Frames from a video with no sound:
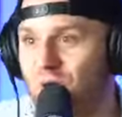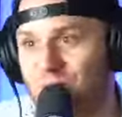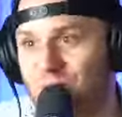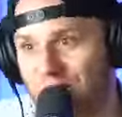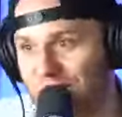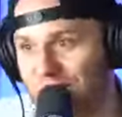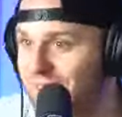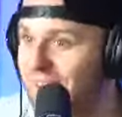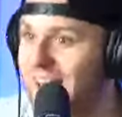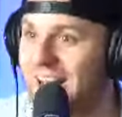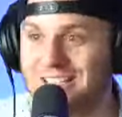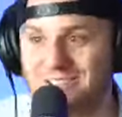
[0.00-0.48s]
And
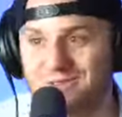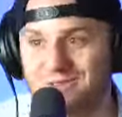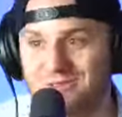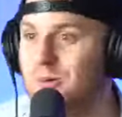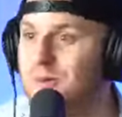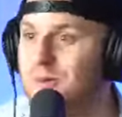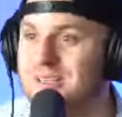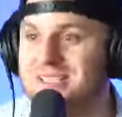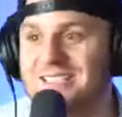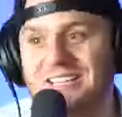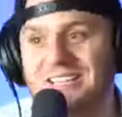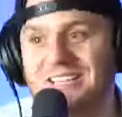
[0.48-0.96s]
that's what we
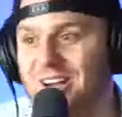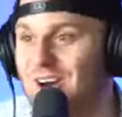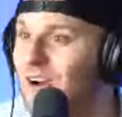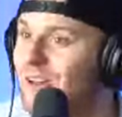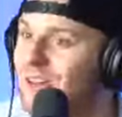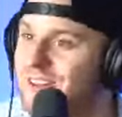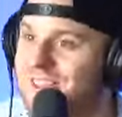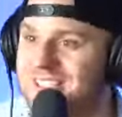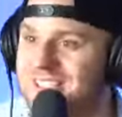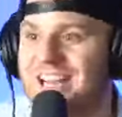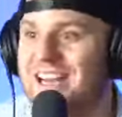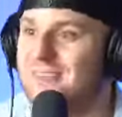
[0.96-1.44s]
see all the
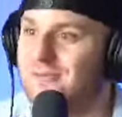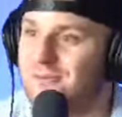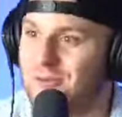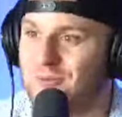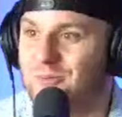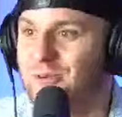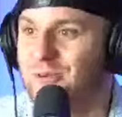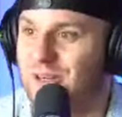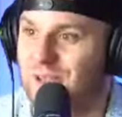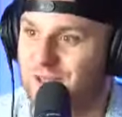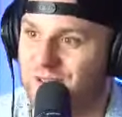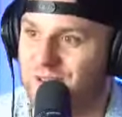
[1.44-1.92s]
time from
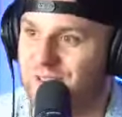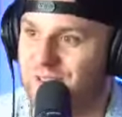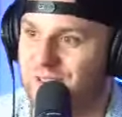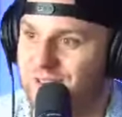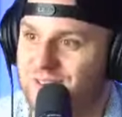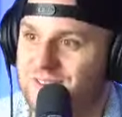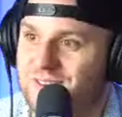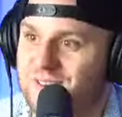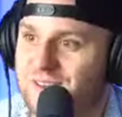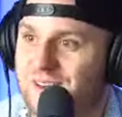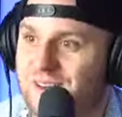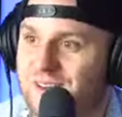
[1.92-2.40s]
realtors.